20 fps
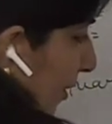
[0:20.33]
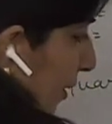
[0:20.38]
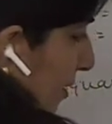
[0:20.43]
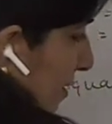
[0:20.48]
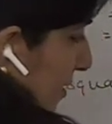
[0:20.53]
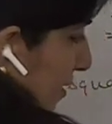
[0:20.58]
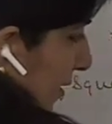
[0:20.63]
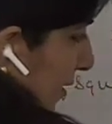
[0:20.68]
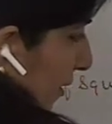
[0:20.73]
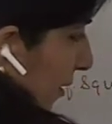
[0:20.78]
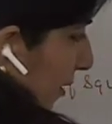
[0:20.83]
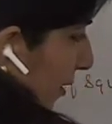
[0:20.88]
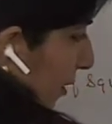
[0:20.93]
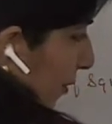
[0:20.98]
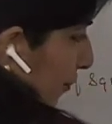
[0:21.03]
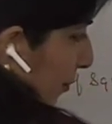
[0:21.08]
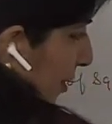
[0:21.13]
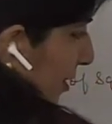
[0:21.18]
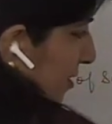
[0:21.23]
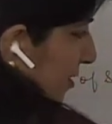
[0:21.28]
this circle,
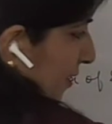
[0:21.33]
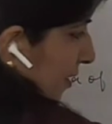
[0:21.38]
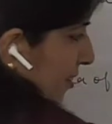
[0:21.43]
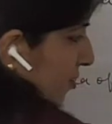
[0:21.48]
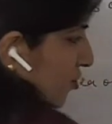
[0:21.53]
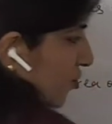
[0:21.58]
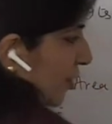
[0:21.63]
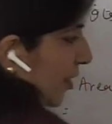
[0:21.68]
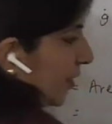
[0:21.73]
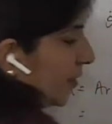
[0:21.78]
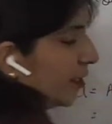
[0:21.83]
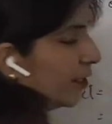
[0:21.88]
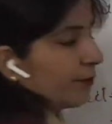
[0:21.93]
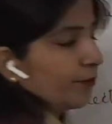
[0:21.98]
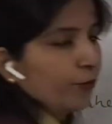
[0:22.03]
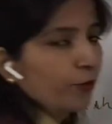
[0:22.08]
means this shaded